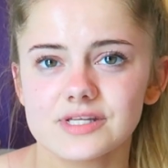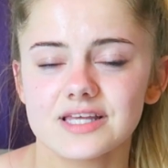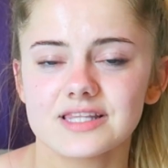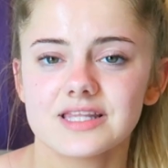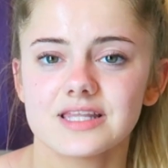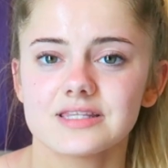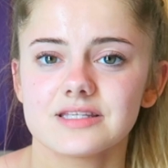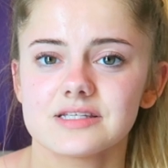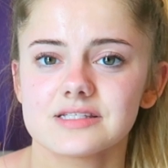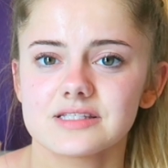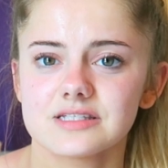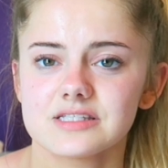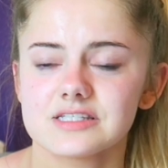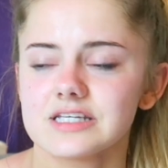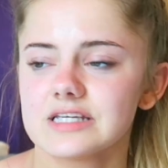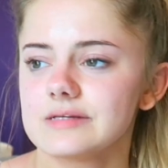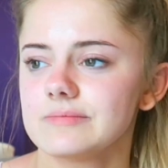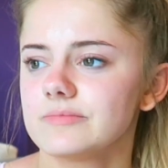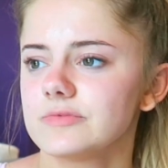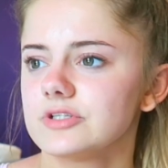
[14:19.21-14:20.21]
and then there's a
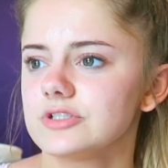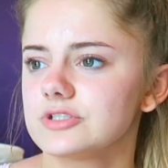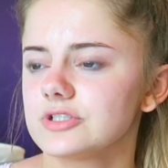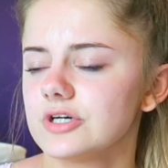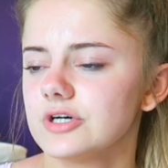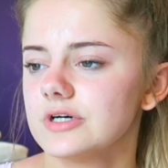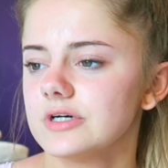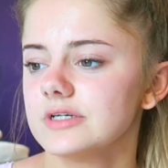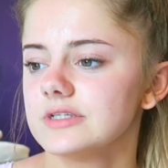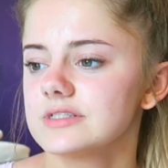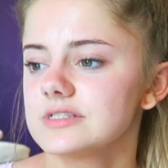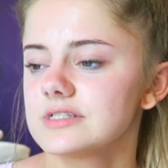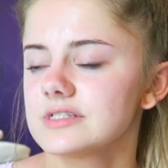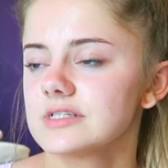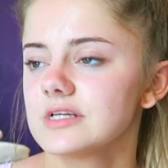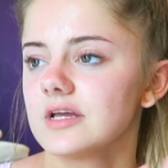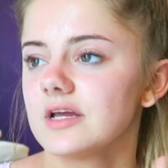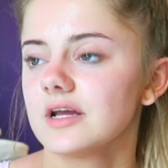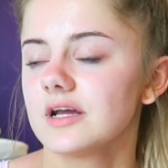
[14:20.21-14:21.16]
team that does